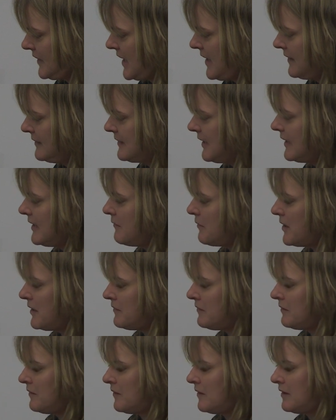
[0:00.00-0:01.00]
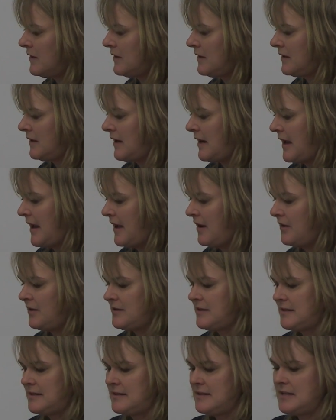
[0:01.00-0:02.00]
Has anyone
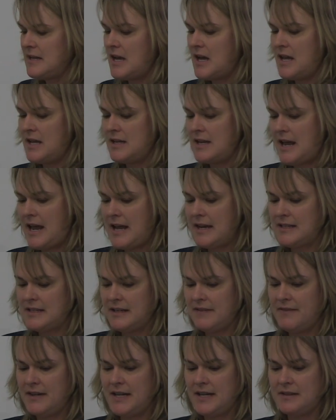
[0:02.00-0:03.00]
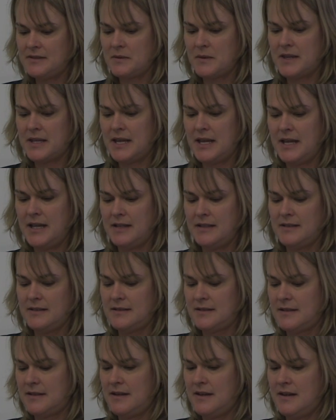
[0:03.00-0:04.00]
else done activities with
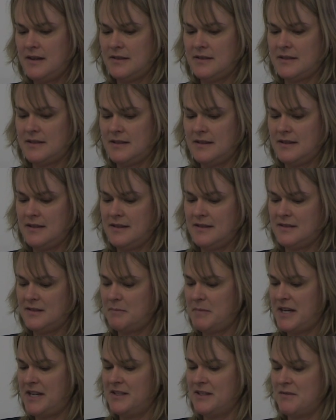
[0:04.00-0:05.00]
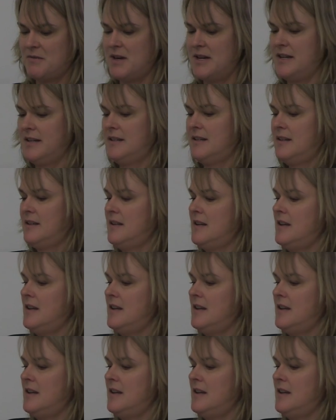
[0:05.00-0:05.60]
kids? Here's whose page I wanted.